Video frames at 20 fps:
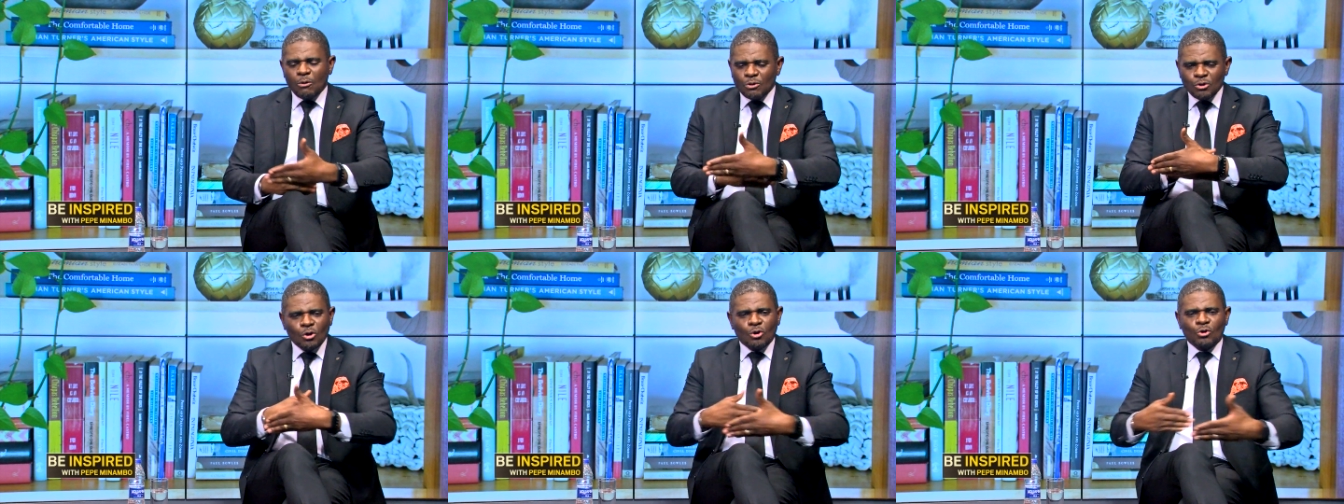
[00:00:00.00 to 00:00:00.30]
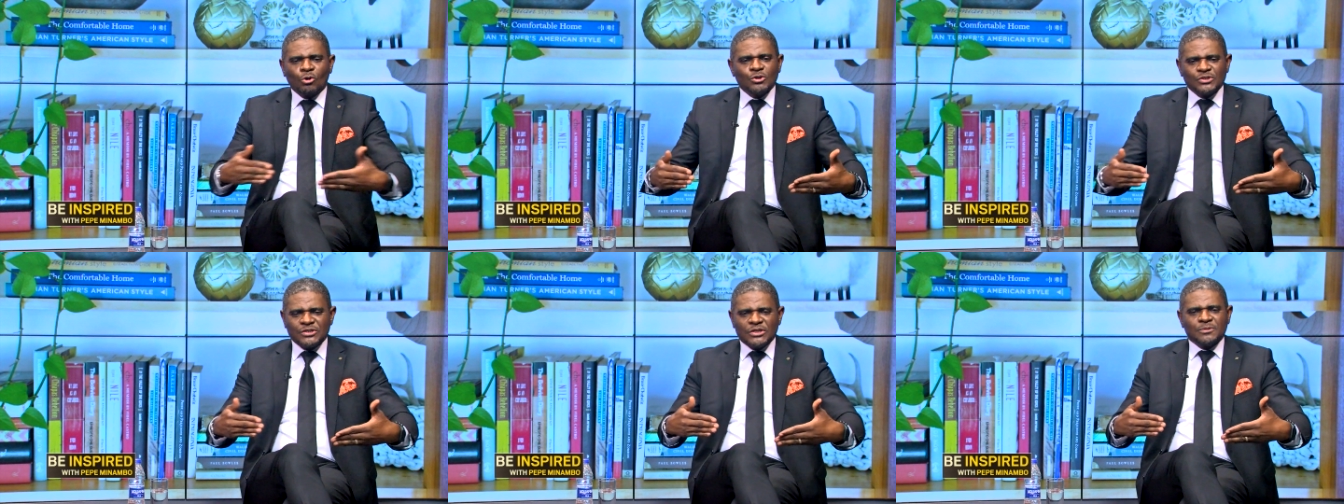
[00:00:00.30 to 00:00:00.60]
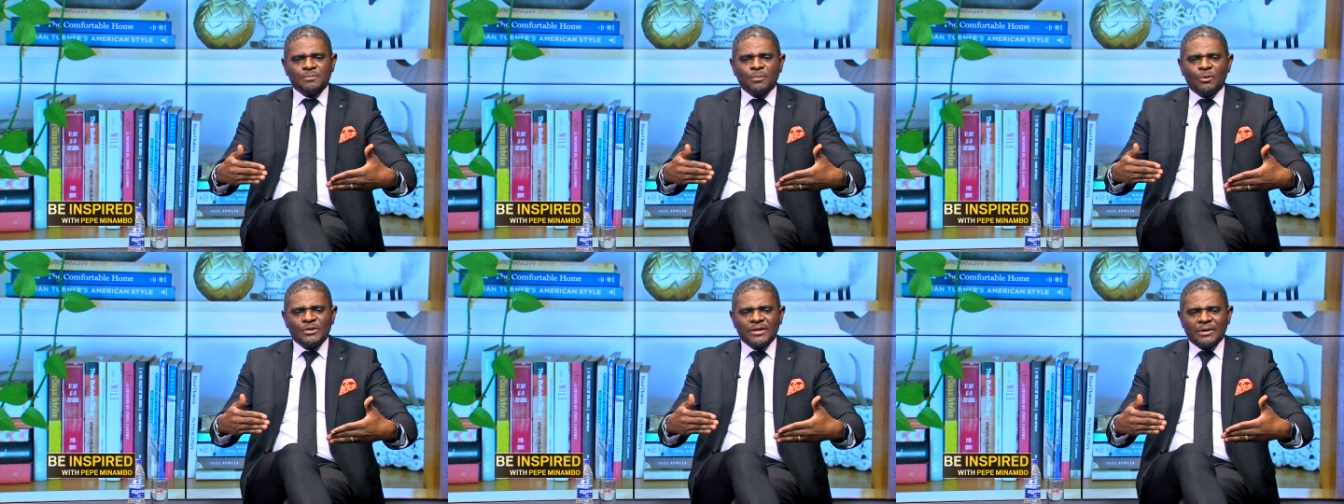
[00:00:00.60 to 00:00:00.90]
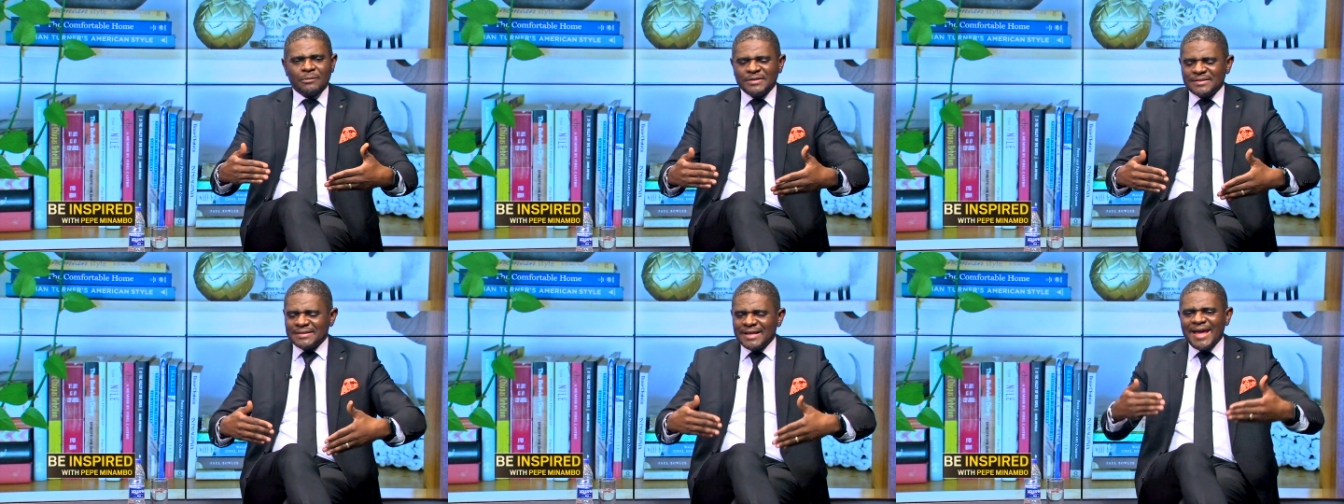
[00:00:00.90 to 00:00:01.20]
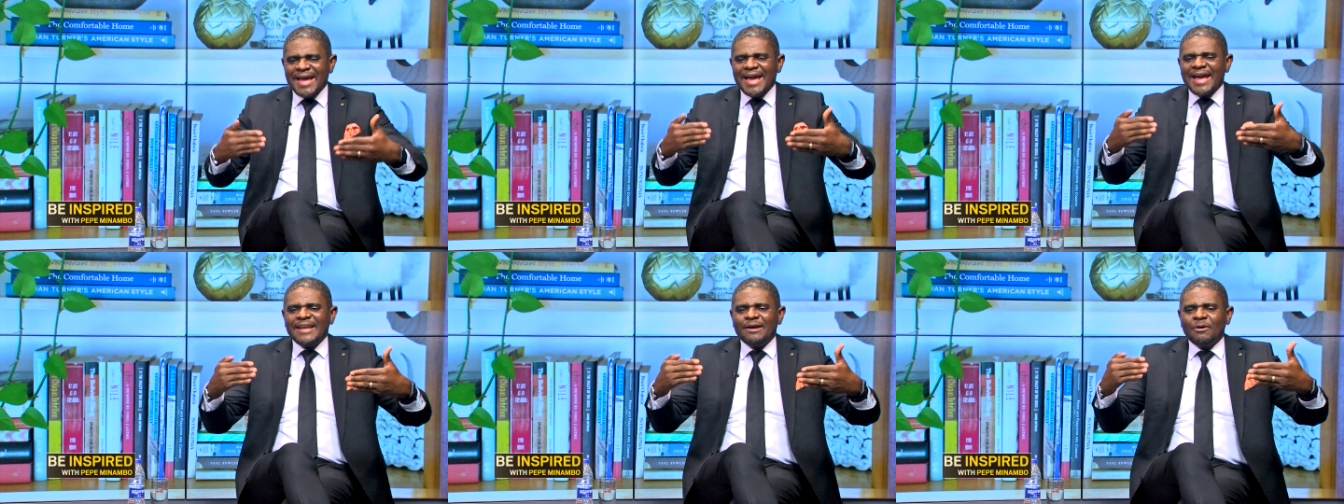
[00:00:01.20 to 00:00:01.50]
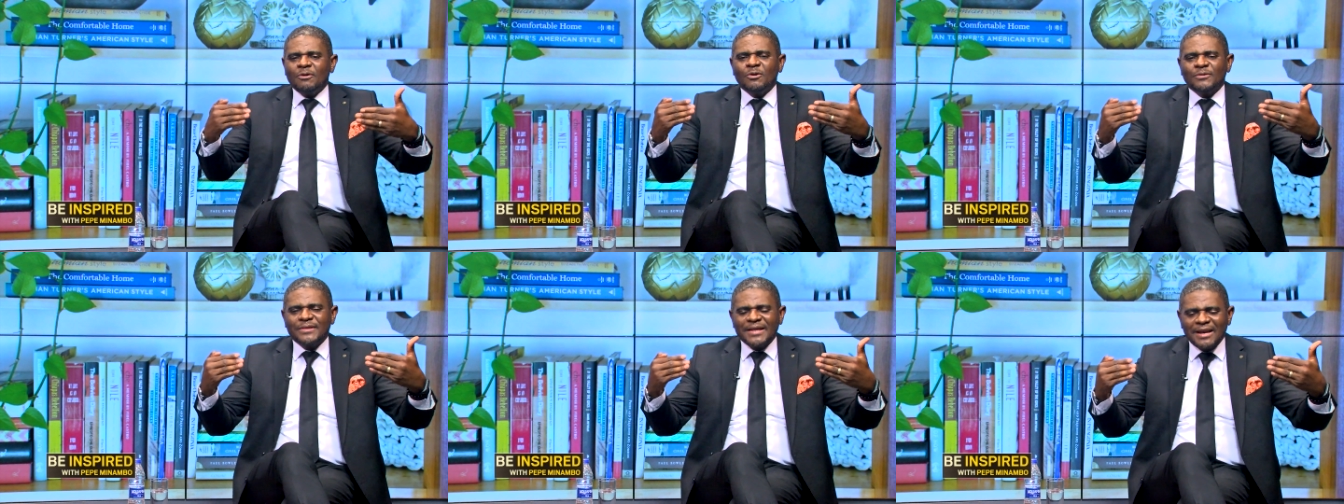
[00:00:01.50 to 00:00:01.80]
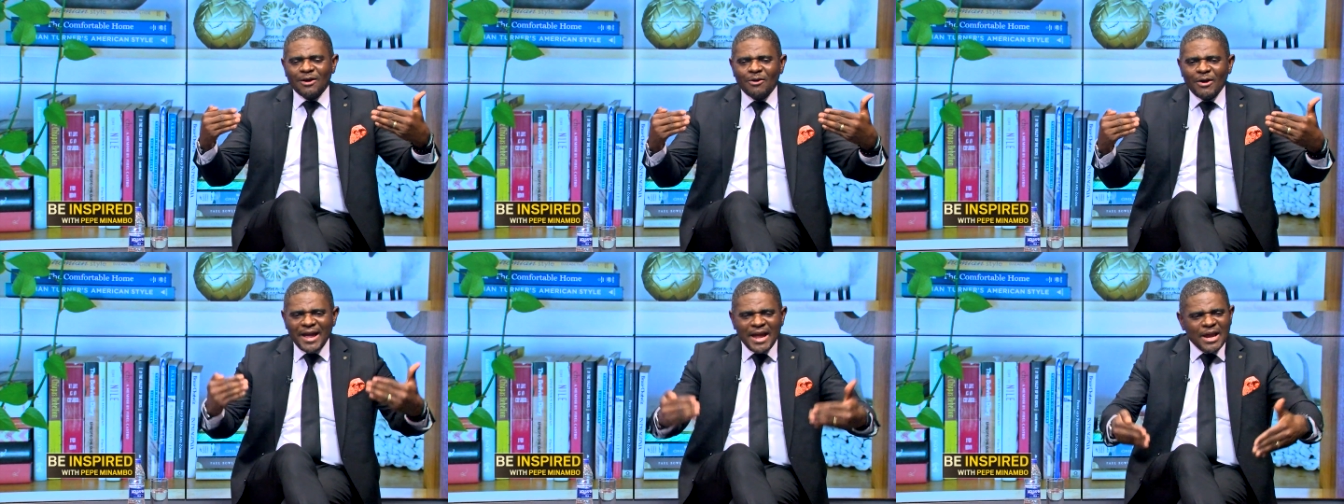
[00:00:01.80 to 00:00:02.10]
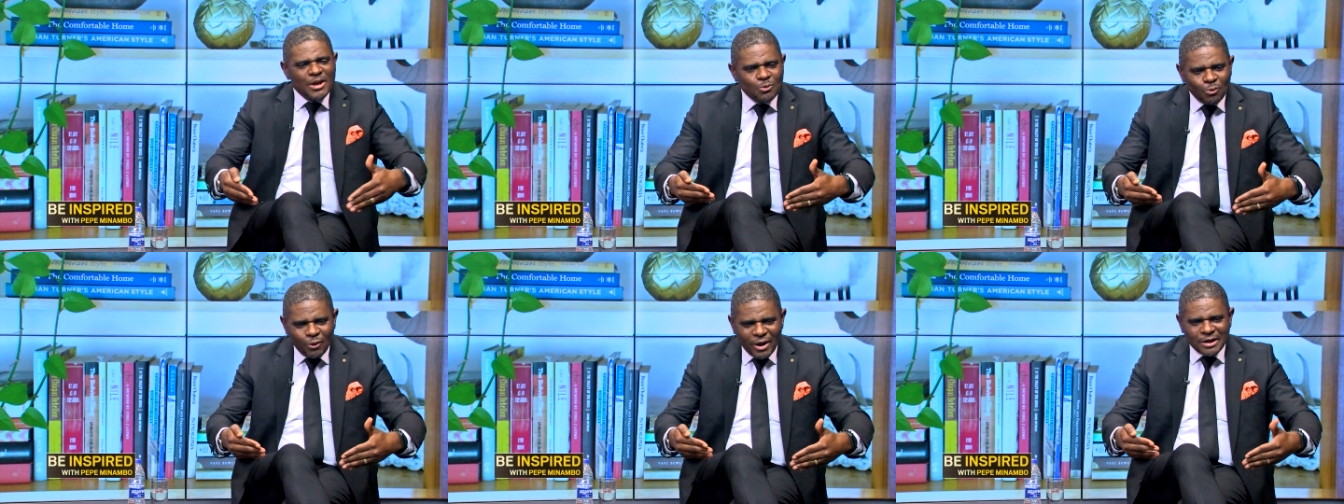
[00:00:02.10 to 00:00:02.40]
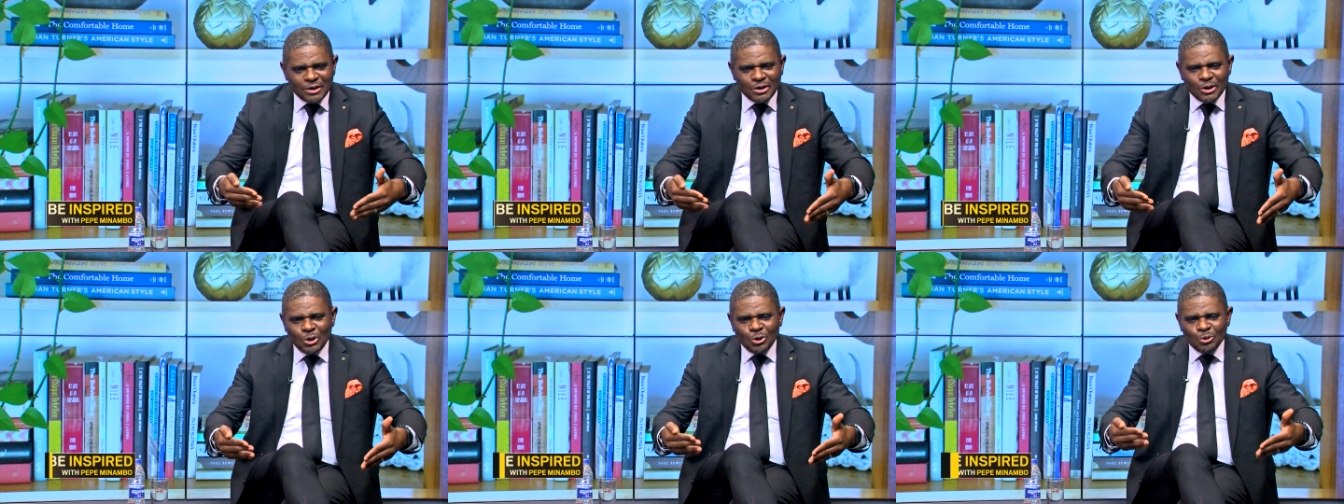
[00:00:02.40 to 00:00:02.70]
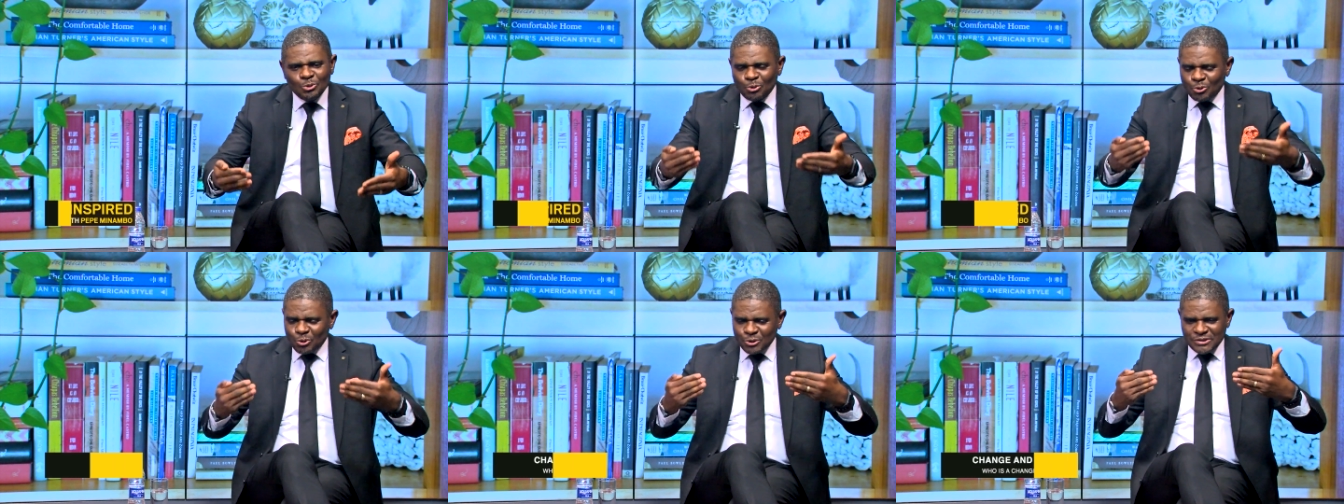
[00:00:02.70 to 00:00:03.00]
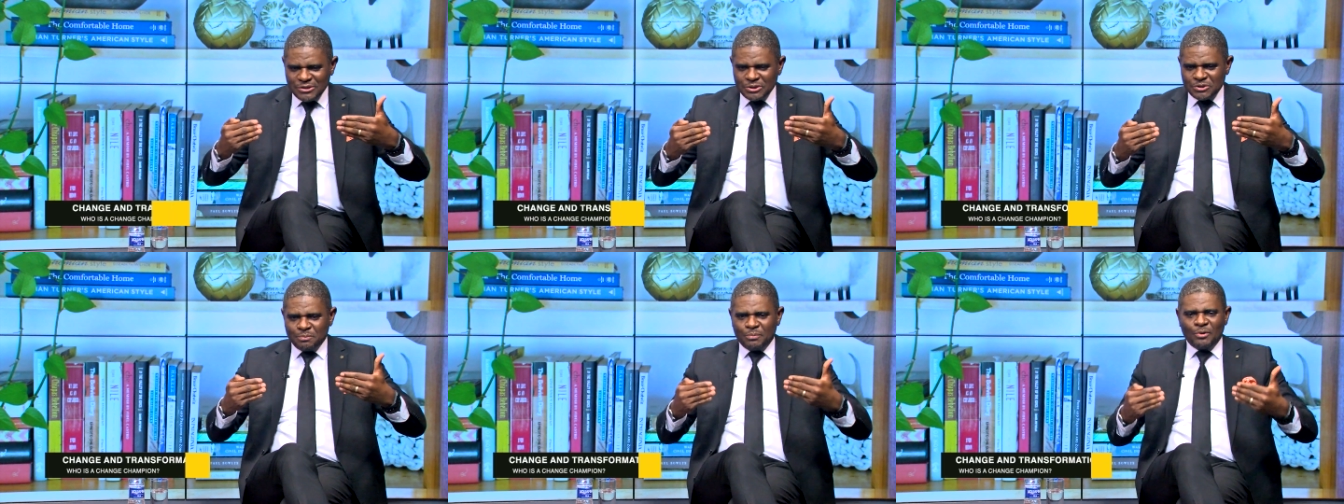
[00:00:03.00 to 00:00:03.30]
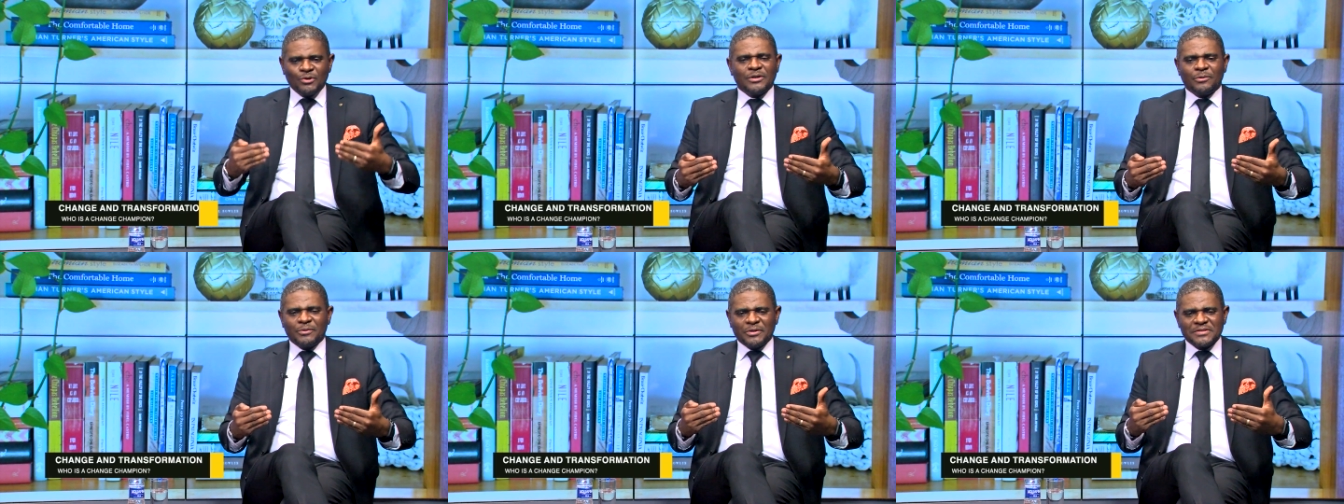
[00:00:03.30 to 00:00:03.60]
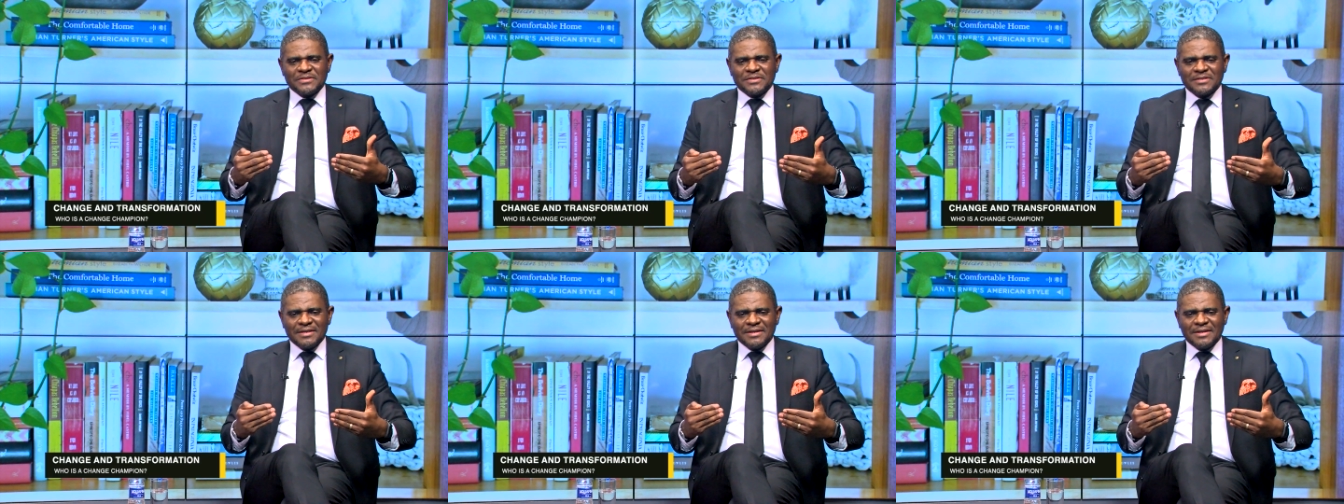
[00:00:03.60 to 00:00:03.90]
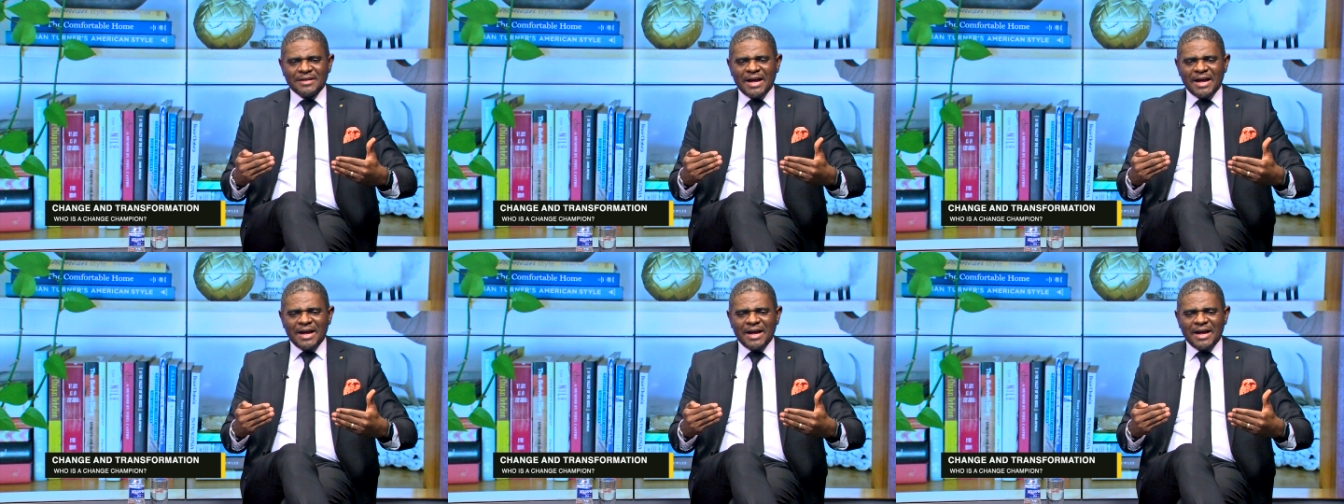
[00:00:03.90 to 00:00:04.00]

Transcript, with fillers: will not cross these boundaries, and I will not allow anyone to cross these boundaries.